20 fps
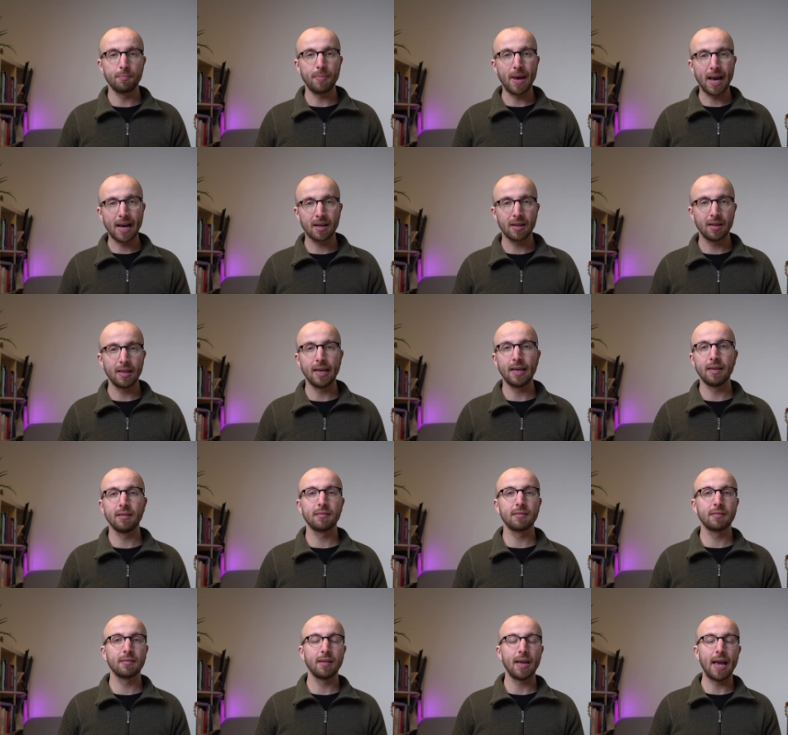
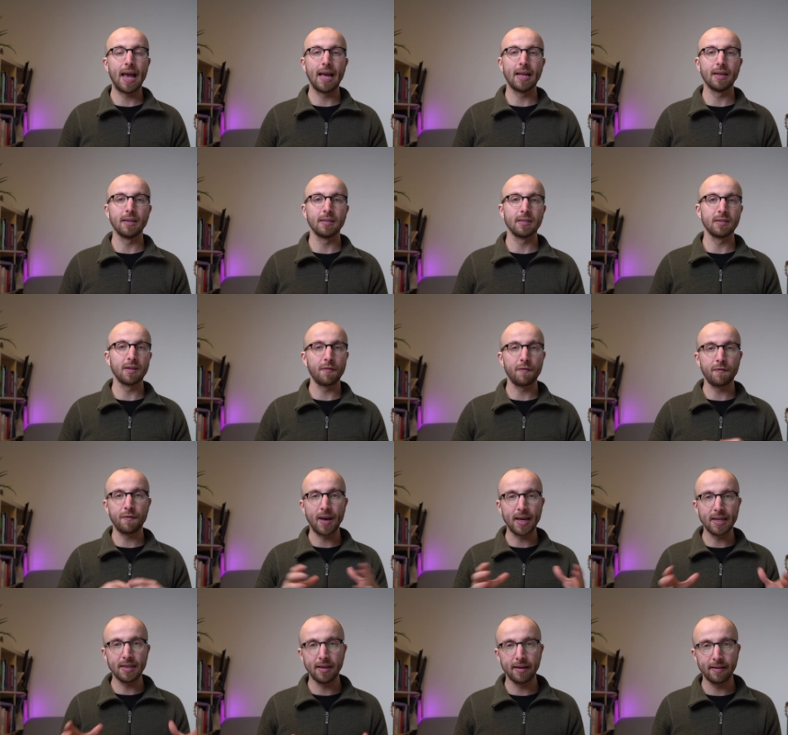backlinks and
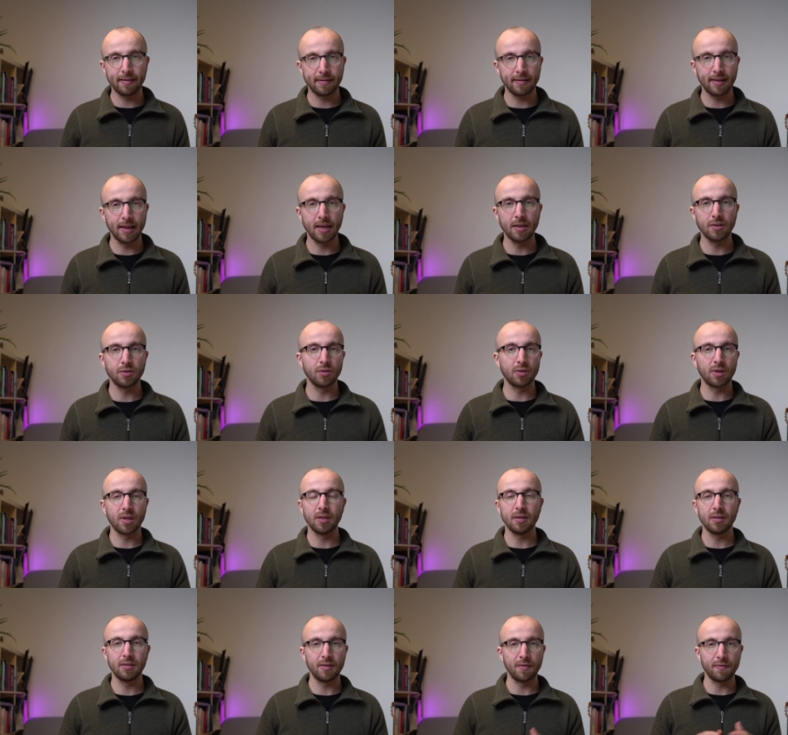finding things. You
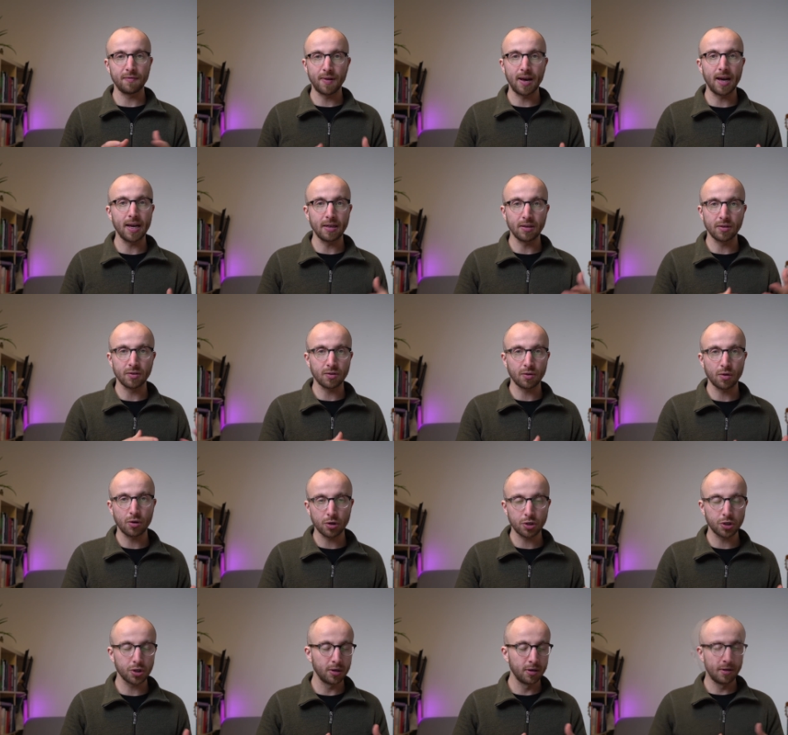can define a search